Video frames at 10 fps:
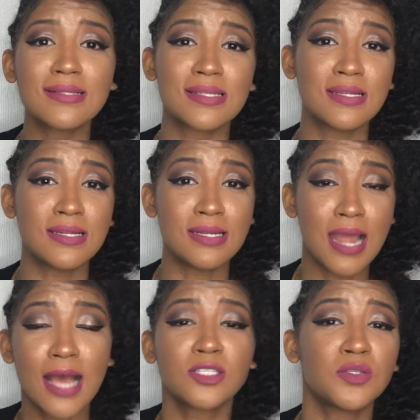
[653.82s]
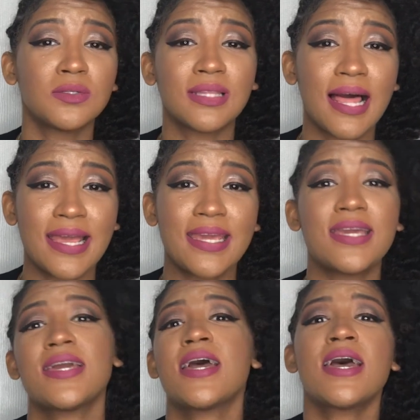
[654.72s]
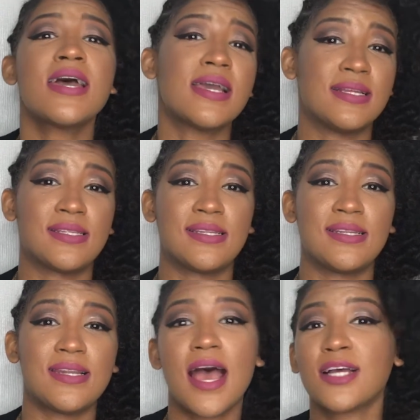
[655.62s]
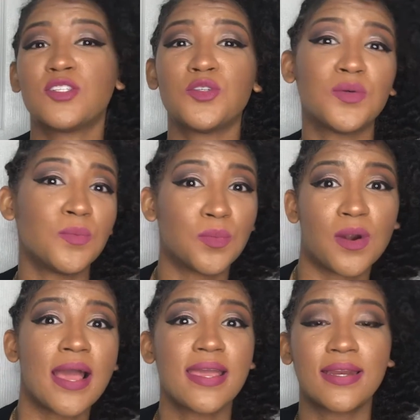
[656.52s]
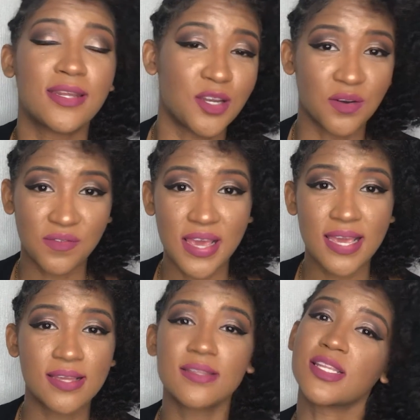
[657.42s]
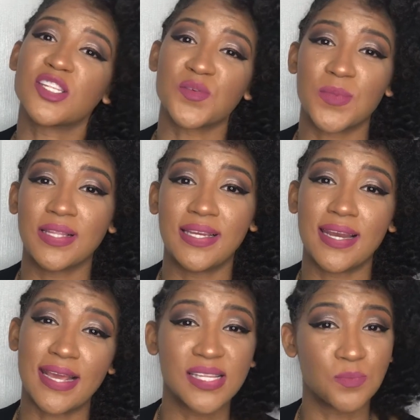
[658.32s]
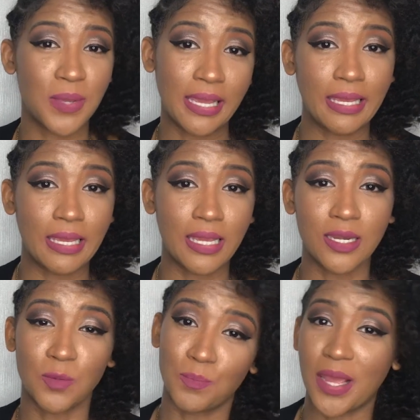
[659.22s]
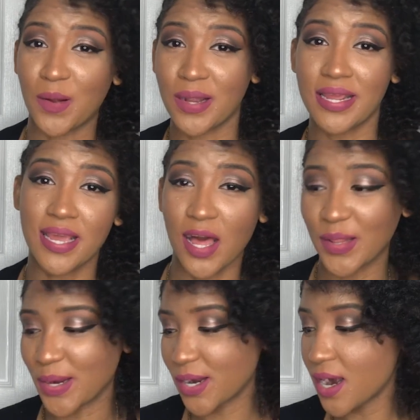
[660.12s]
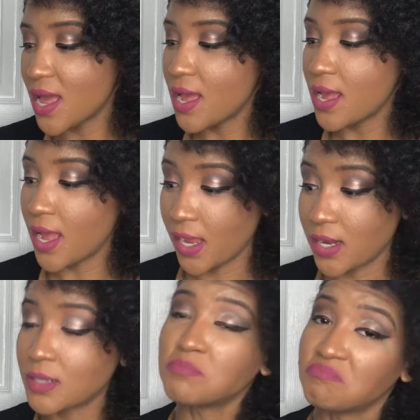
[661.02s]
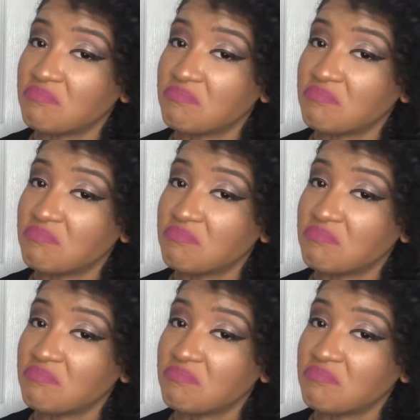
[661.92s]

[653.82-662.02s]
It's not too light, it's not too bright and in your face. It's a really nice pinky berry color, and